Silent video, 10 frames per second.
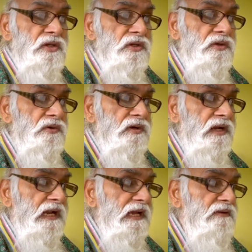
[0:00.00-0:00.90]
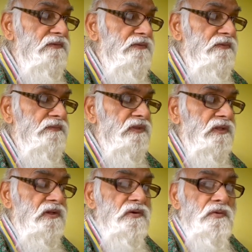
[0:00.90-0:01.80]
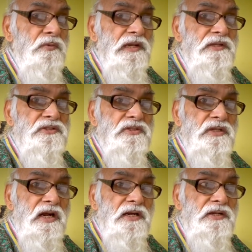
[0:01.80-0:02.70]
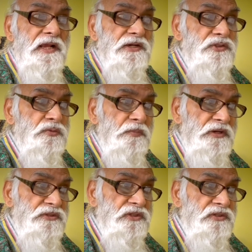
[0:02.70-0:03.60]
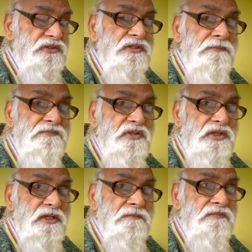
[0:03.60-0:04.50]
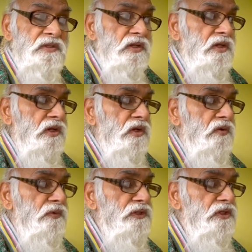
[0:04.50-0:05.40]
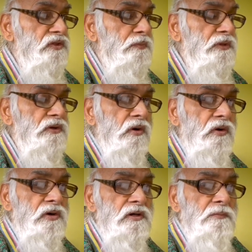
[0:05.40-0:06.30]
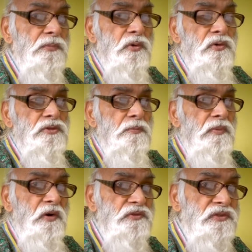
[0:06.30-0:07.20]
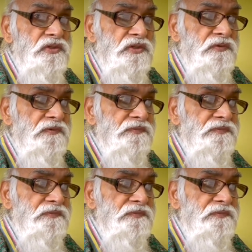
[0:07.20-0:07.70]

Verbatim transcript: your life will start expressing something which is beyond both positive